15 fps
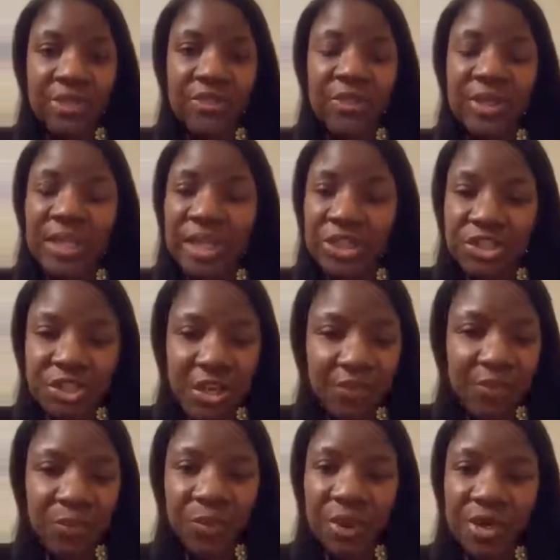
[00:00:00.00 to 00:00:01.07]
to each and
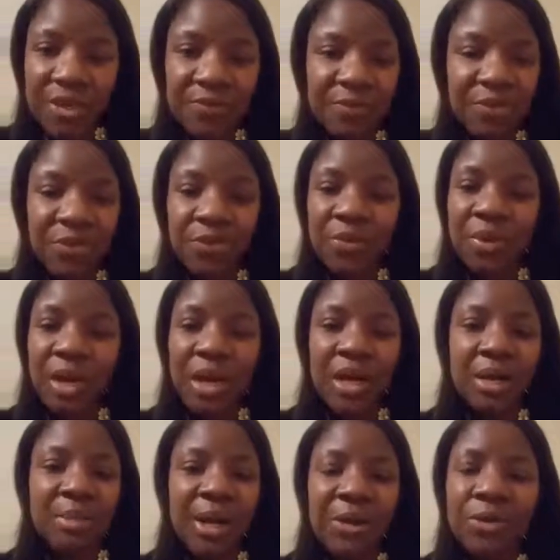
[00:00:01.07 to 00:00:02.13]
every one of you.
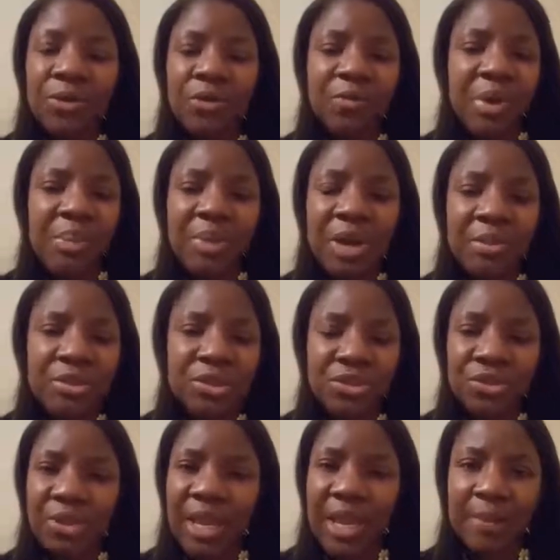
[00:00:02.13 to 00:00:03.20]
I don't know if my
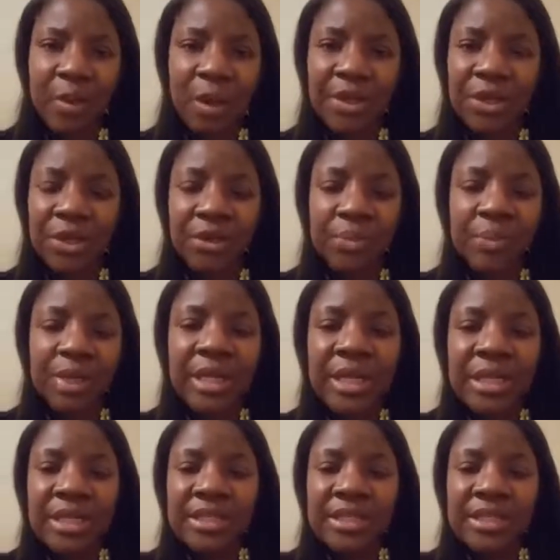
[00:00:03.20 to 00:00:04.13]
publisher came on here, but